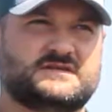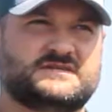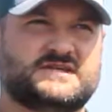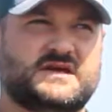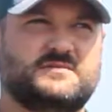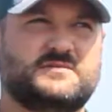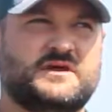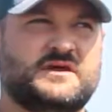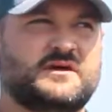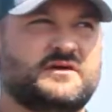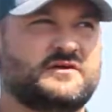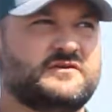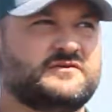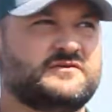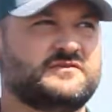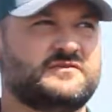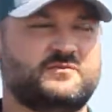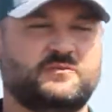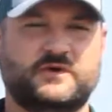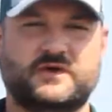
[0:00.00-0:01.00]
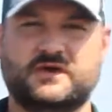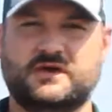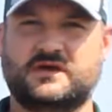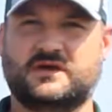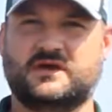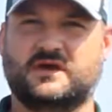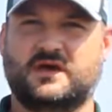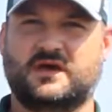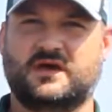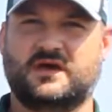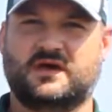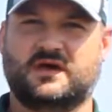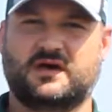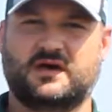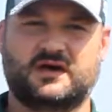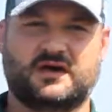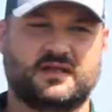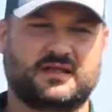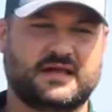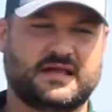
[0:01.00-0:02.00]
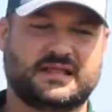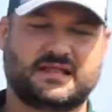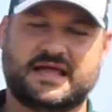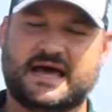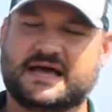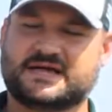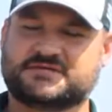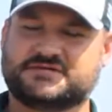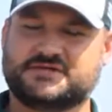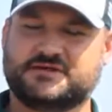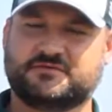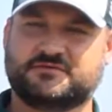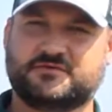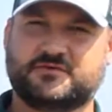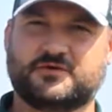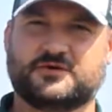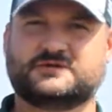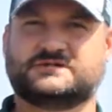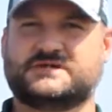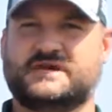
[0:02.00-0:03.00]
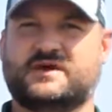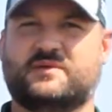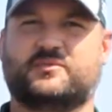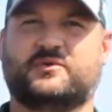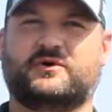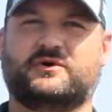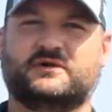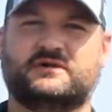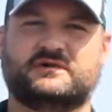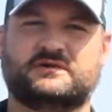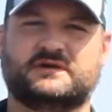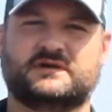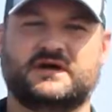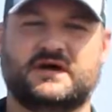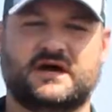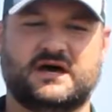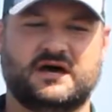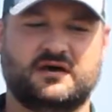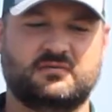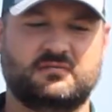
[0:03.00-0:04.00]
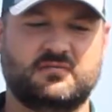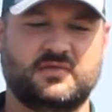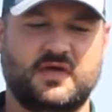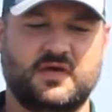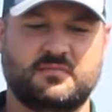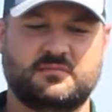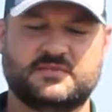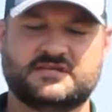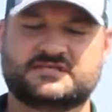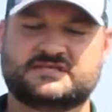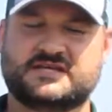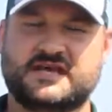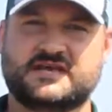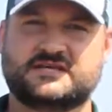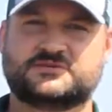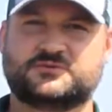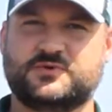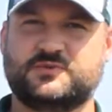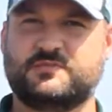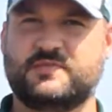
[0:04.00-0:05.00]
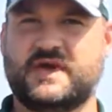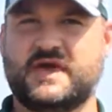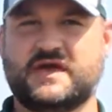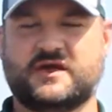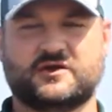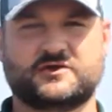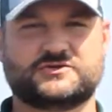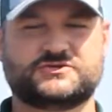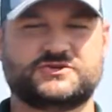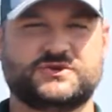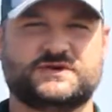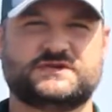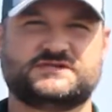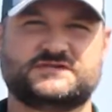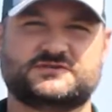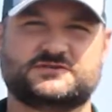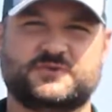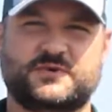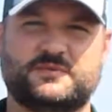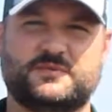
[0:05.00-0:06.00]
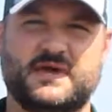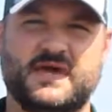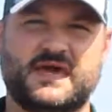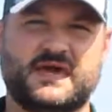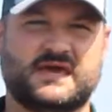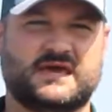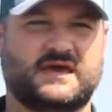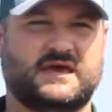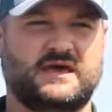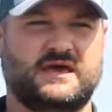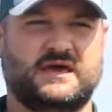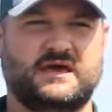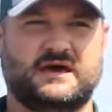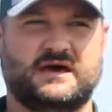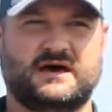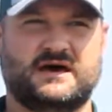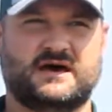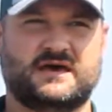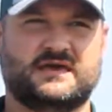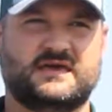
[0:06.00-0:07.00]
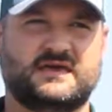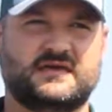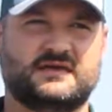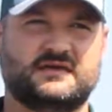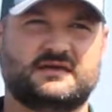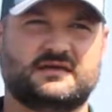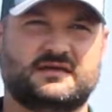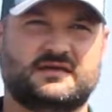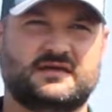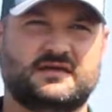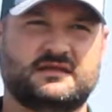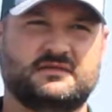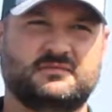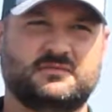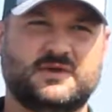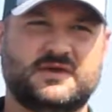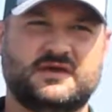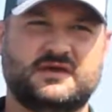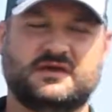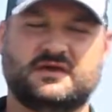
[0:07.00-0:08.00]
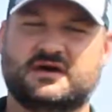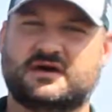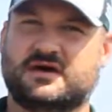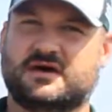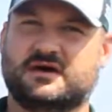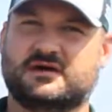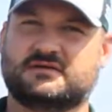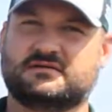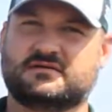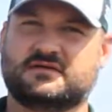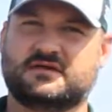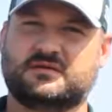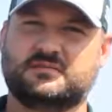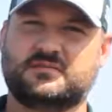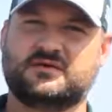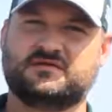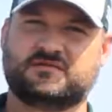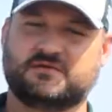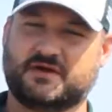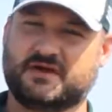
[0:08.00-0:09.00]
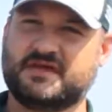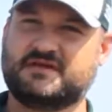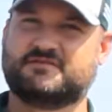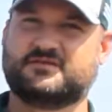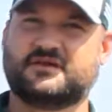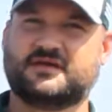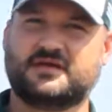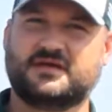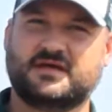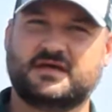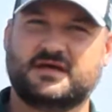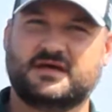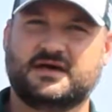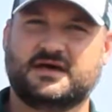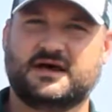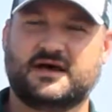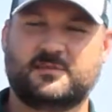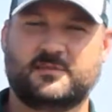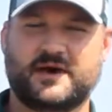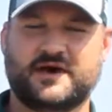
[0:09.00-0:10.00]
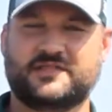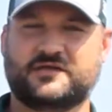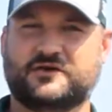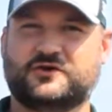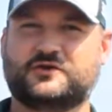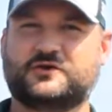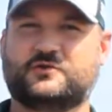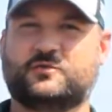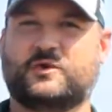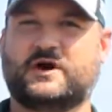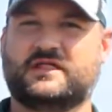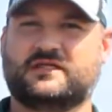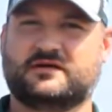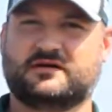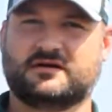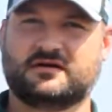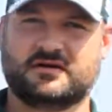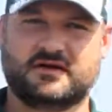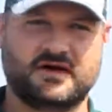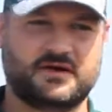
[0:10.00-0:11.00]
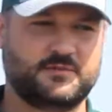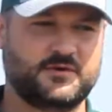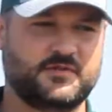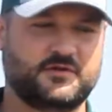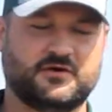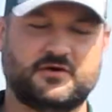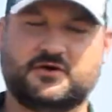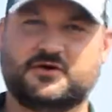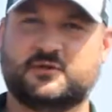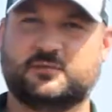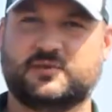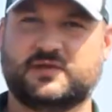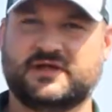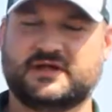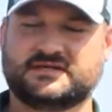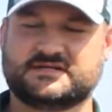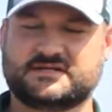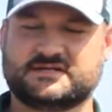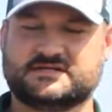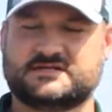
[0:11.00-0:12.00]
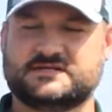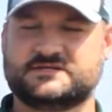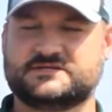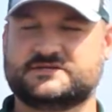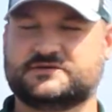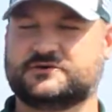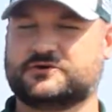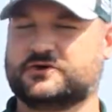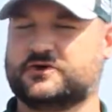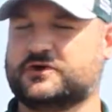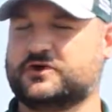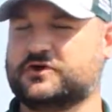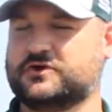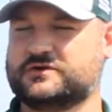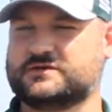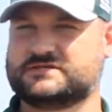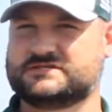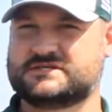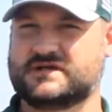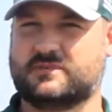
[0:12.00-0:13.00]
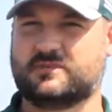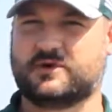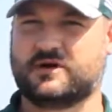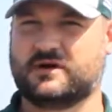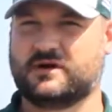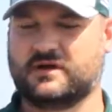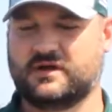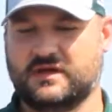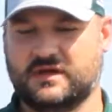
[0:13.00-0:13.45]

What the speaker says: Some years like last year, for example, mistakes we make or choices we make can be forgiven by the good weather, either a good planting season or a good summer.